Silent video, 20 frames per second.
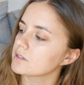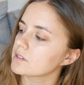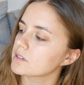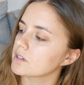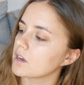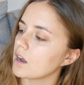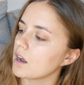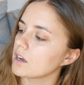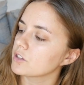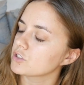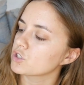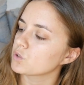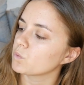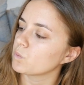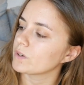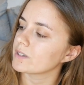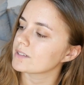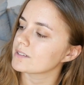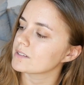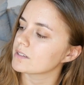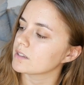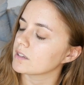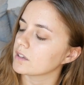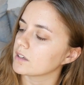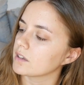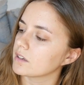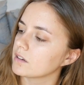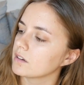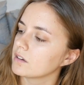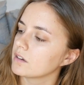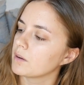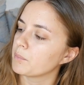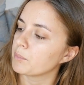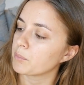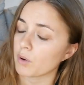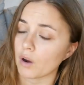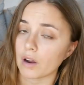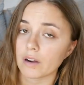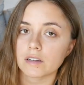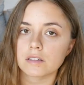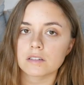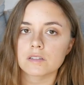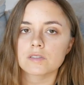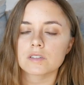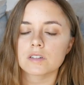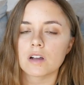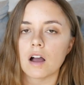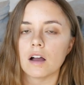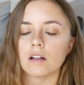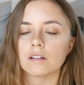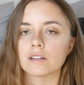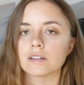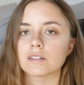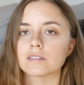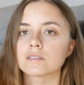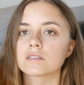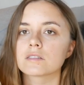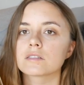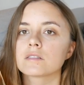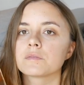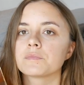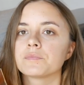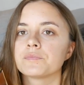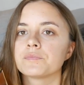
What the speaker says: Scotch Whiskey, product of Scotland,